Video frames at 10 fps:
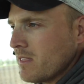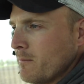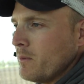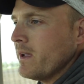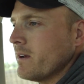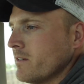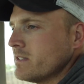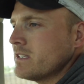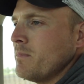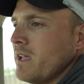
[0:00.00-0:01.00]
of the planter
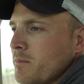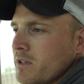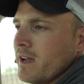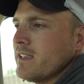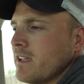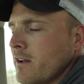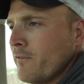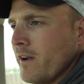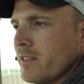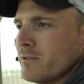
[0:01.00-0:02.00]
is to be able to
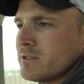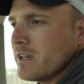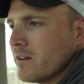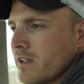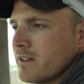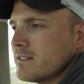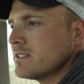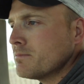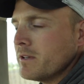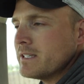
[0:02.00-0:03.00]
identify those
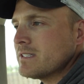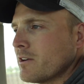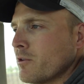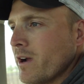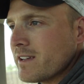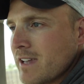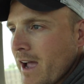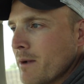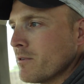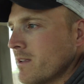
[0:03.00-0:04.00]
areas, place the correct
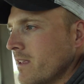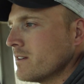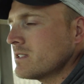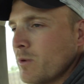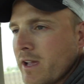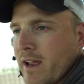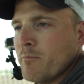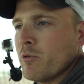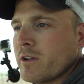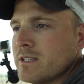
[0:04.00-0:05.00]
hybrid there so we can
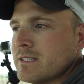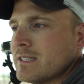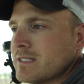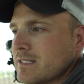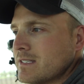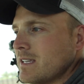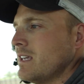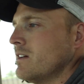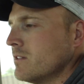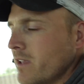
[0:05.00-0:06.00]
have more consistency
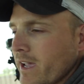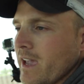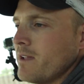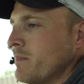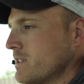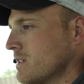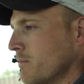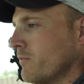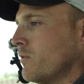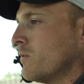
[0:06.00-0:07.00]
yield, like I had
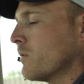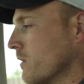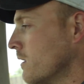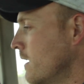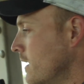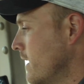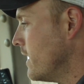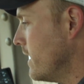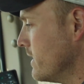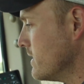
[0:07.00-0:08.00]
mentioned before,
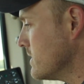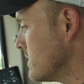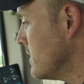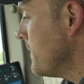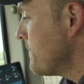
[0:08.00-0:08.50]
is